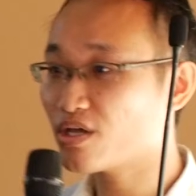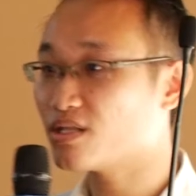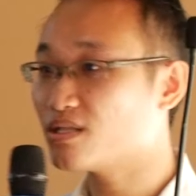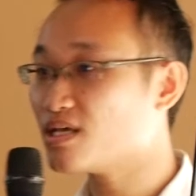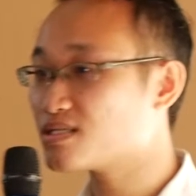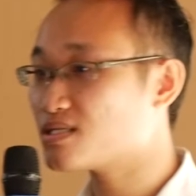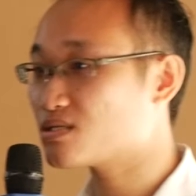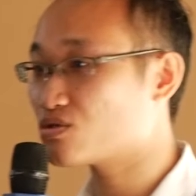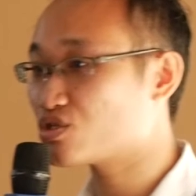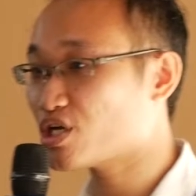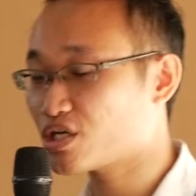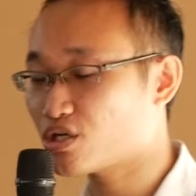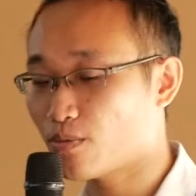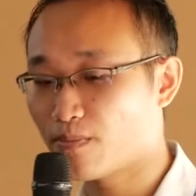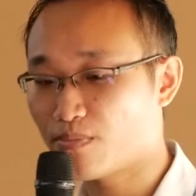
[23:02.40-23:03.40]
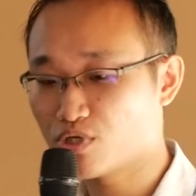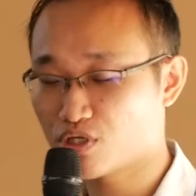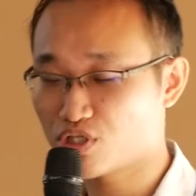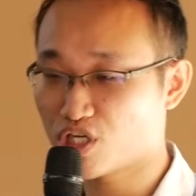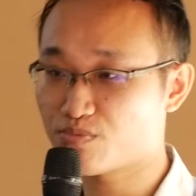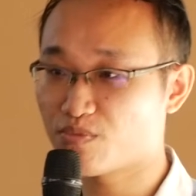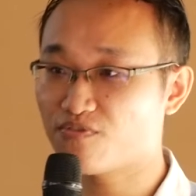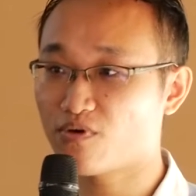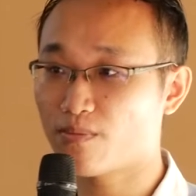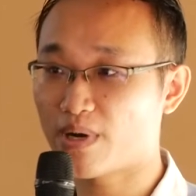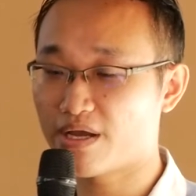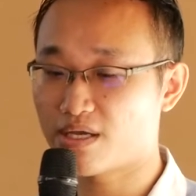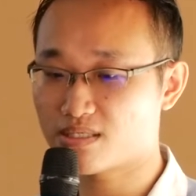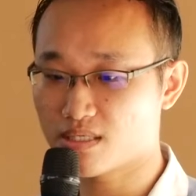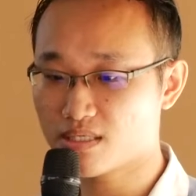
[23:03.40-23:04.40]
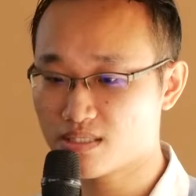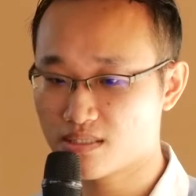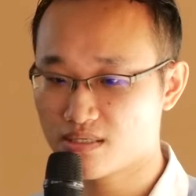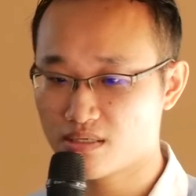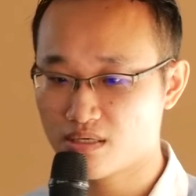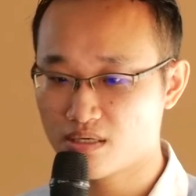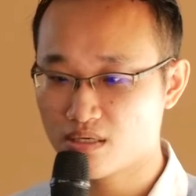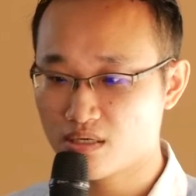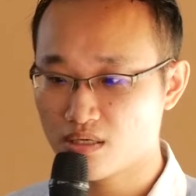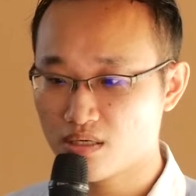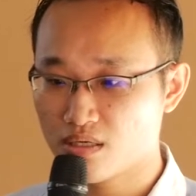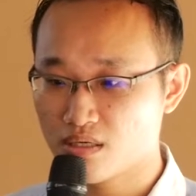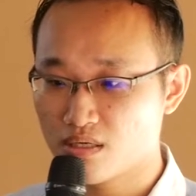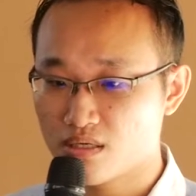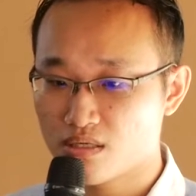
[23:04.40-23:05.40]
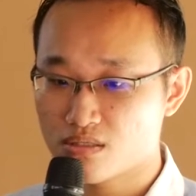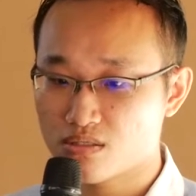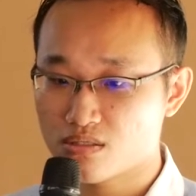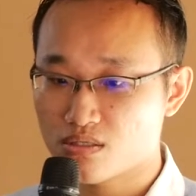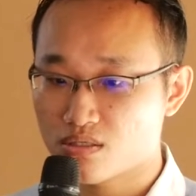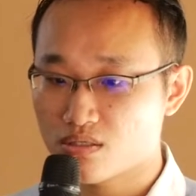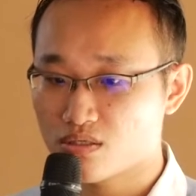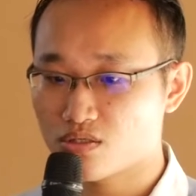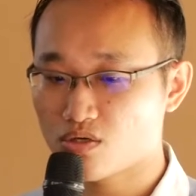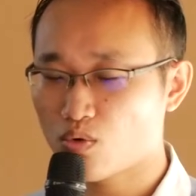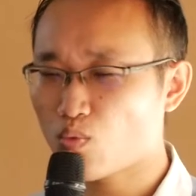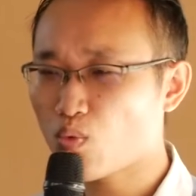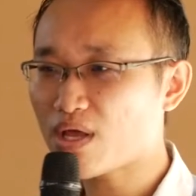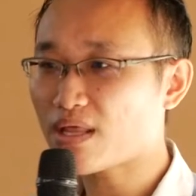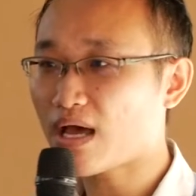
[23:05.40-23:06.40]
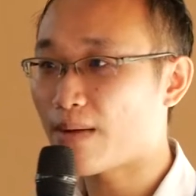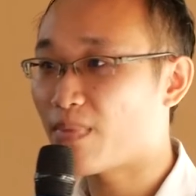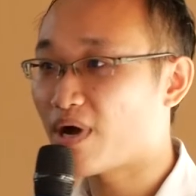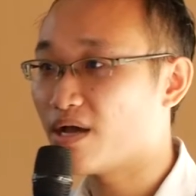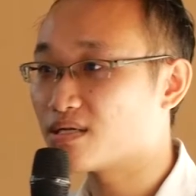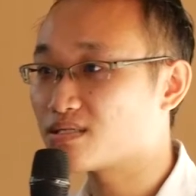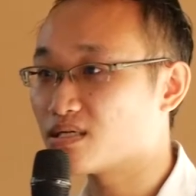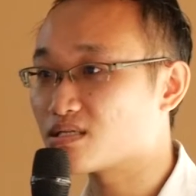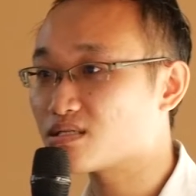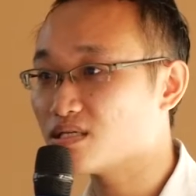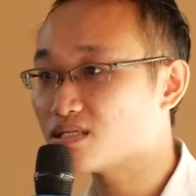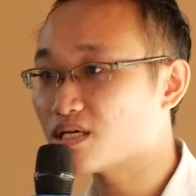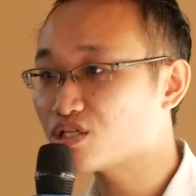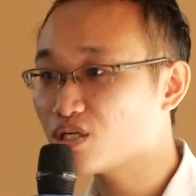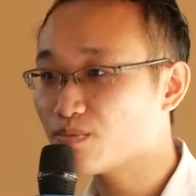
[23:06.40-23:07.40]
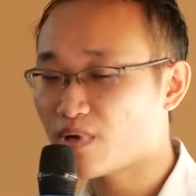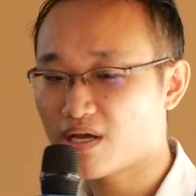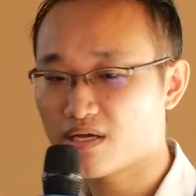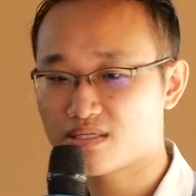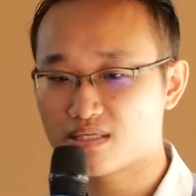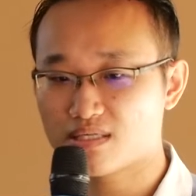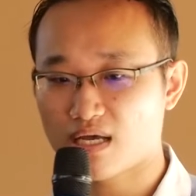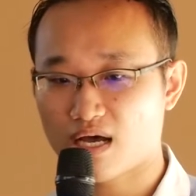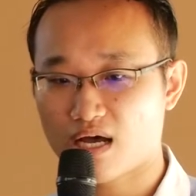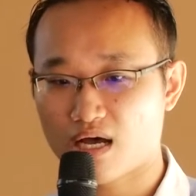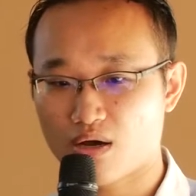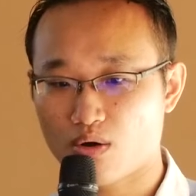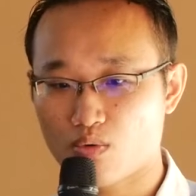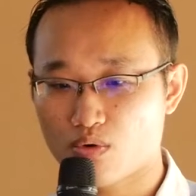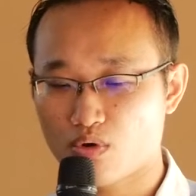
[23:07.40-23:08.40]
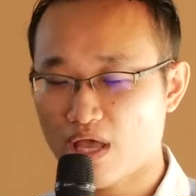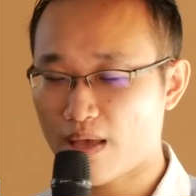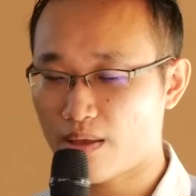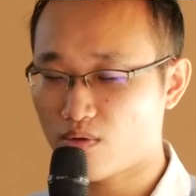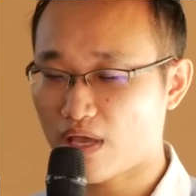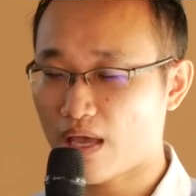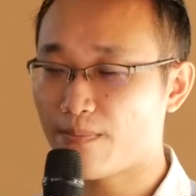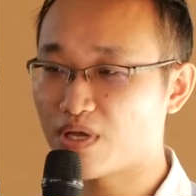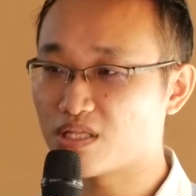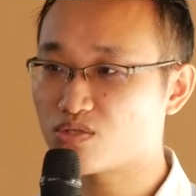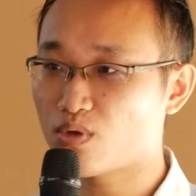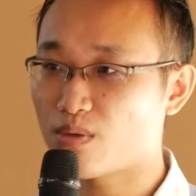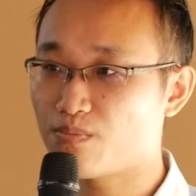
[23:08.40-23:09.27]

the next is to check your judgment for biases. So what are biases? Essentially, biases happens when